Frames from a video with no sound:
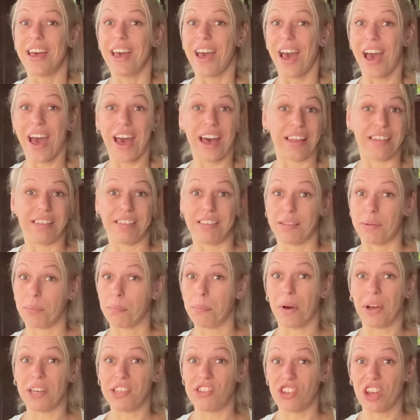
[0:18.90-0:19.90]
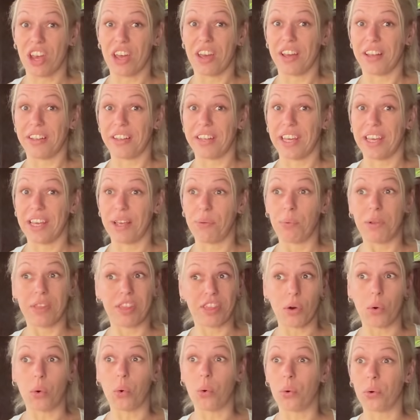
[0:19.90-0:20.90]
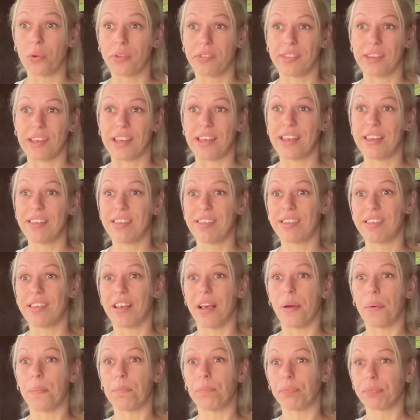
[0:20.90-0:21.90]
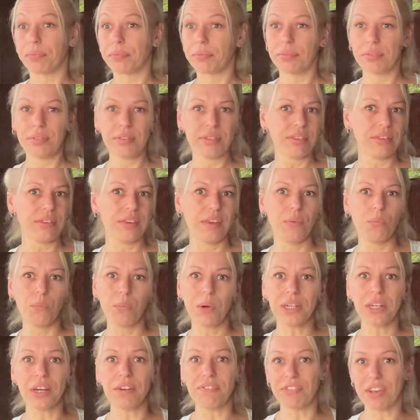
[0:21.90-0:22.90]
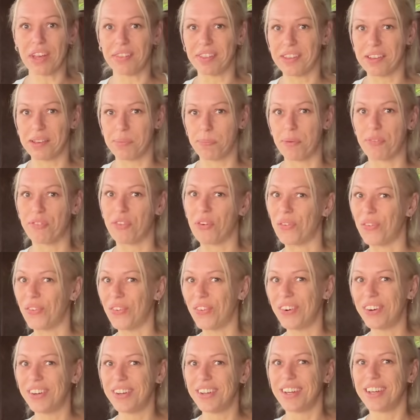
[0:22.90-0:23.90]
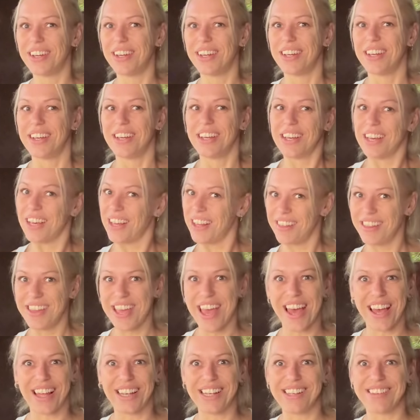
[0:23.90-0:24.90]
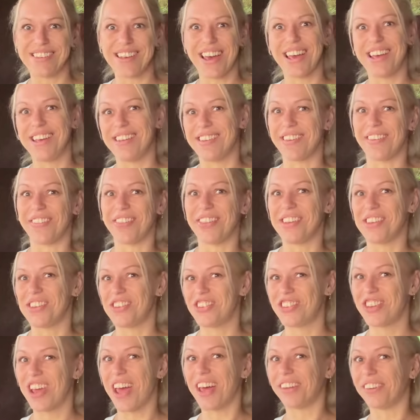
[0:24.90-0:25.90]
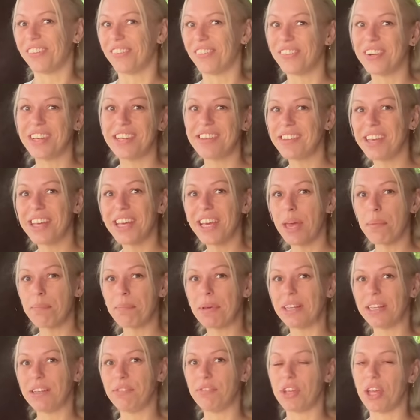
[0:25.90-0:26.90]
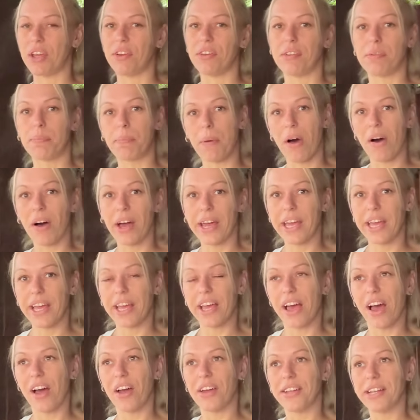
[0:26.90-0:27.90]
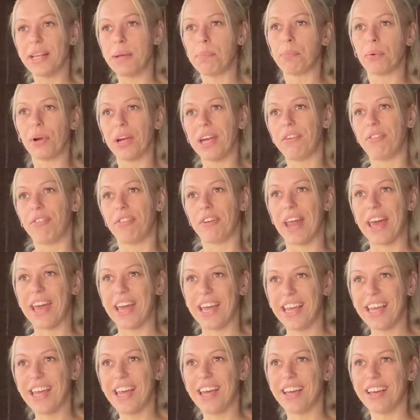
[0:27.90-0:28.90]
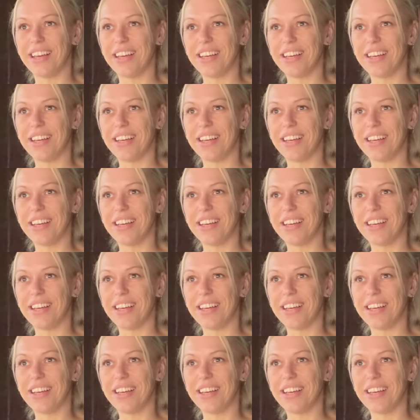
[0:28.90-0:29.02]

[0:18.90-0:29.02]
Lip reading: and my journey with the horses. When I've done this before, in the early days on this channel, it didn't get many views, but I only briefly